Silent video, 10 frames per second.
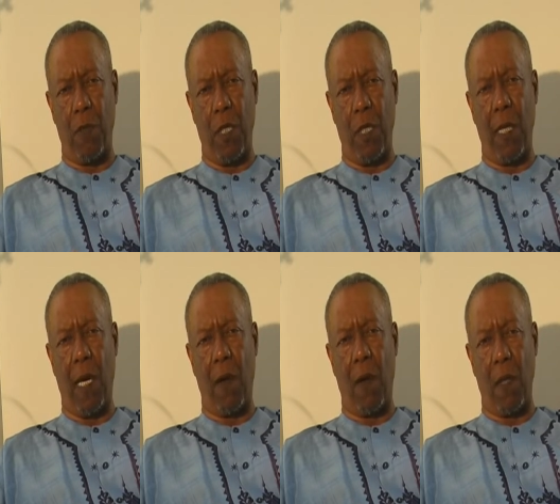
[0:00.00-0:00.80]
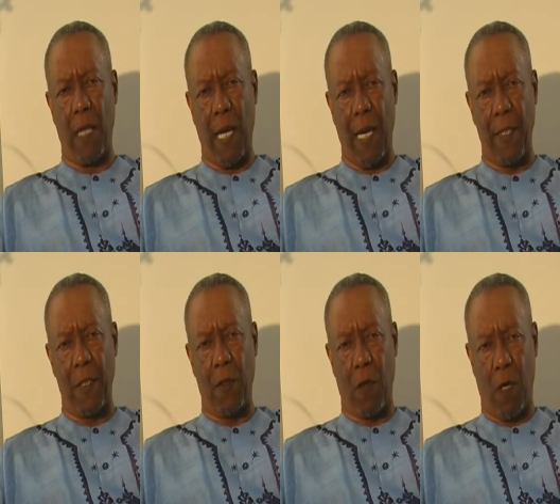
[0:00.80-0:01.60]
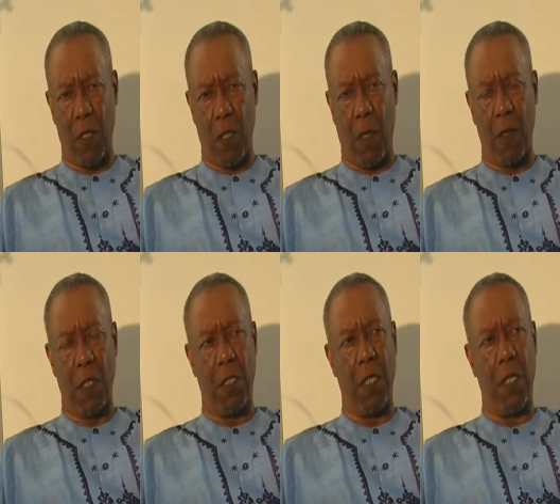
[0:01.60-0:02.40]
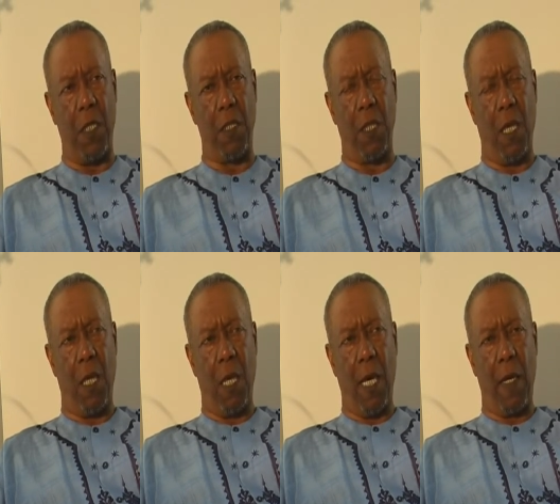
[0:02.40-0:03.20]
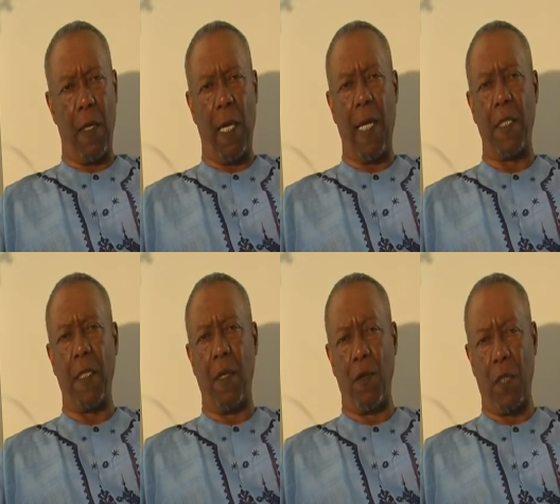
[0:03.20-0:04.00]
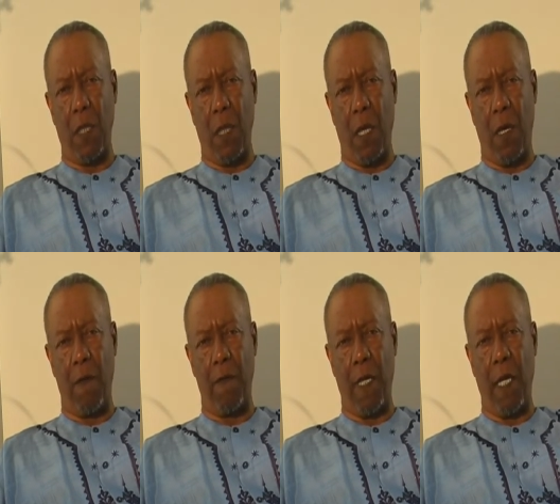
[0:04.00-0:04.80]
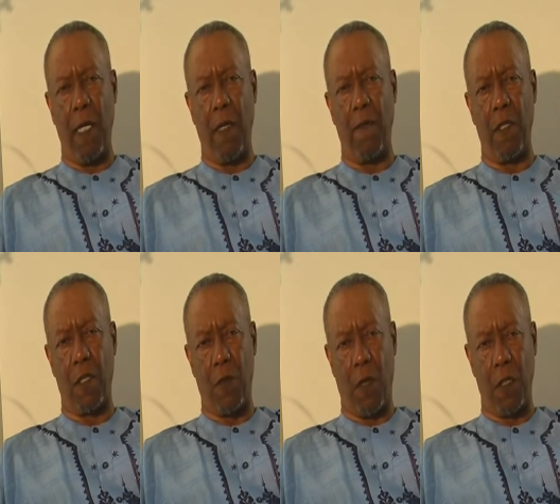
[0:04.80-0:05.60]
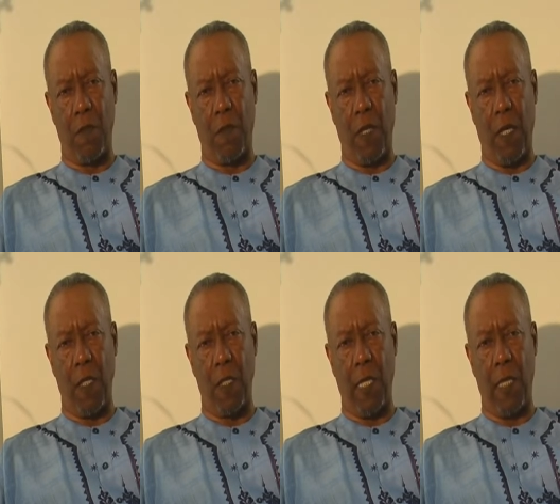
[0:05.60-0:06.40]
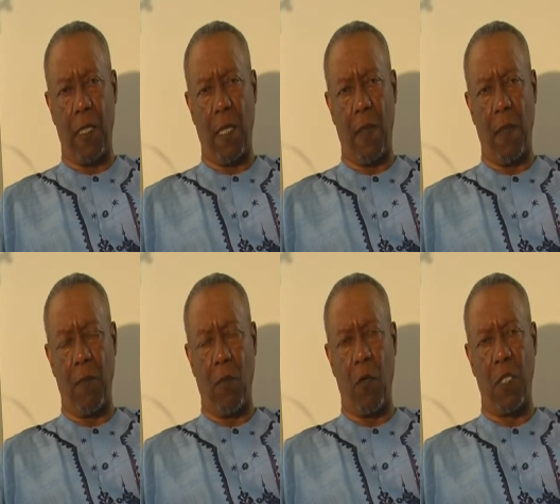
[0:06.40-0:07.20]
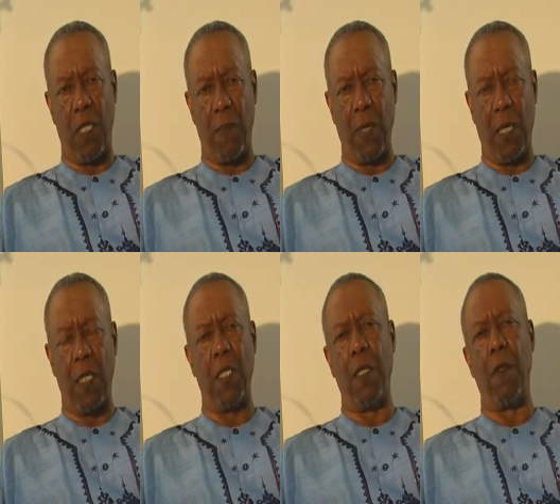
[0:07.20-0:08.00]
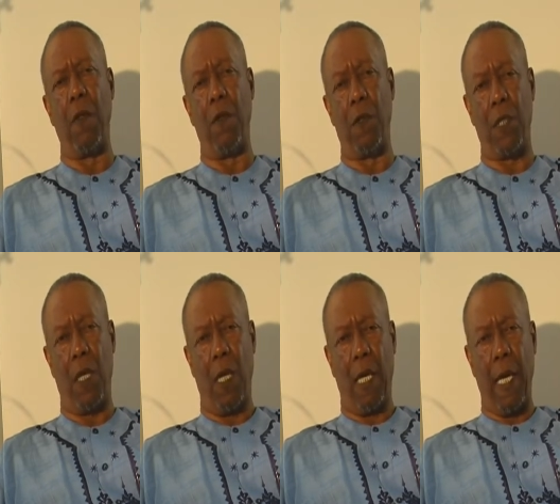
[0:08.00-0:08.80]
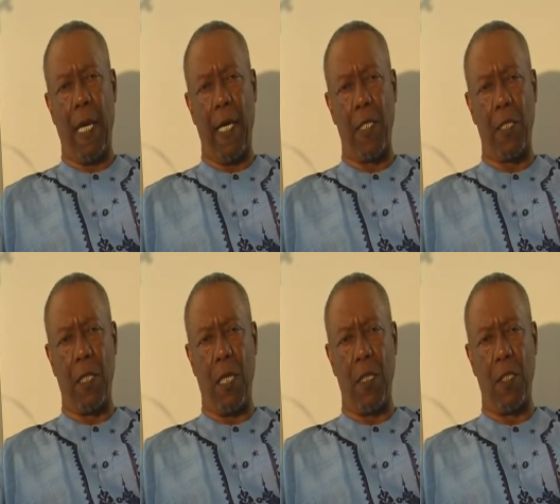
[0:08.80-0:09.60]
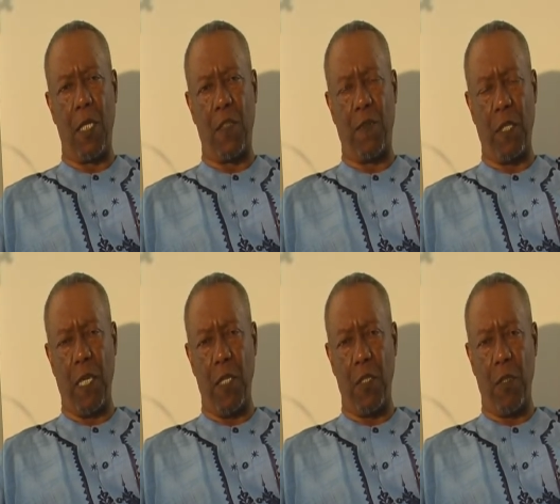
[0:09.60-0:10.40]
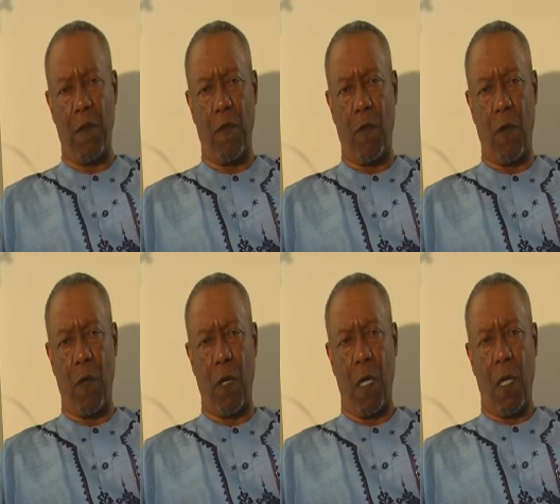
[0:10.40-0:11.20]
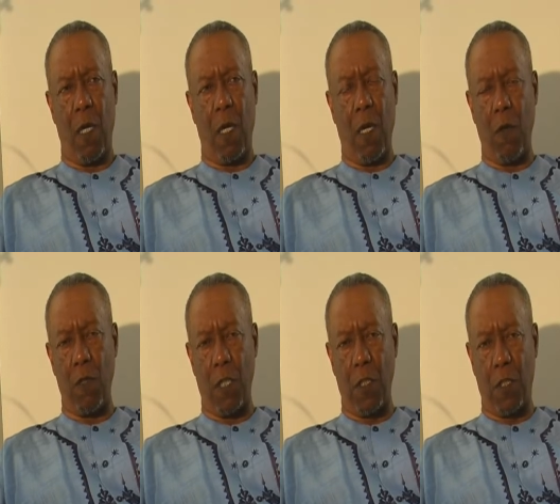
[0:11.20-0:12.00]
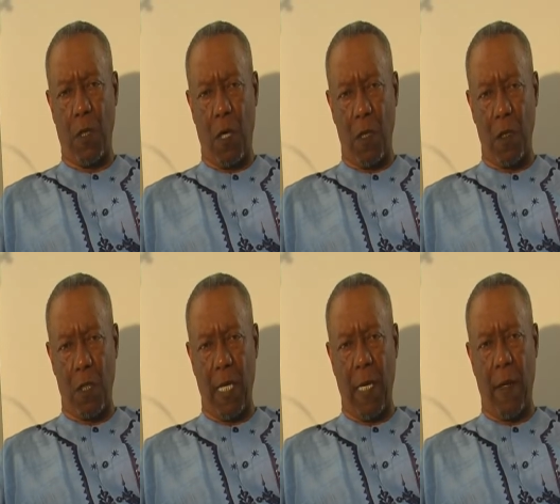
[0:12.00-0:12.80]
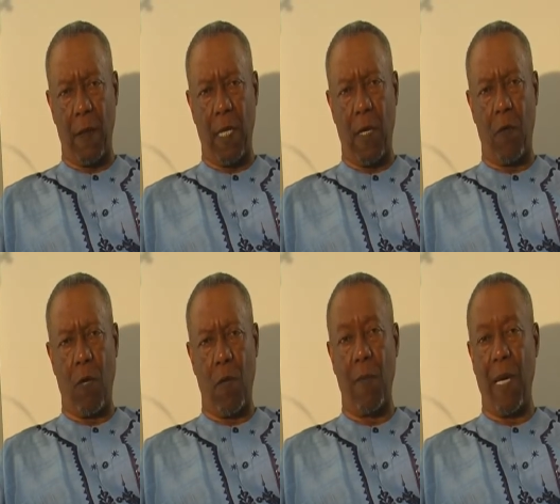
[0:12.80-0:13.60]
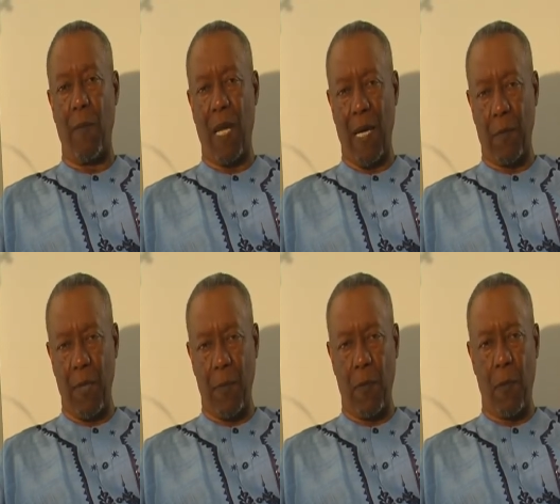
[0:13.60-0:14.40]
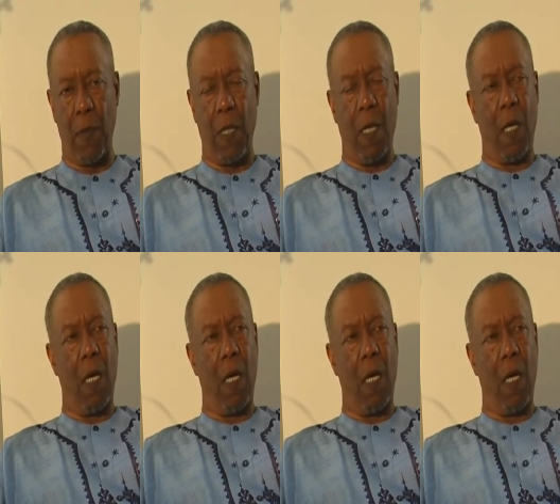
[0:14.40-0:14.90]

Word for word: that we dot all the I's and cross all the T's and are not guilty of any of the sorts of things that they more typically use as a justification for closing charters down that are run by black people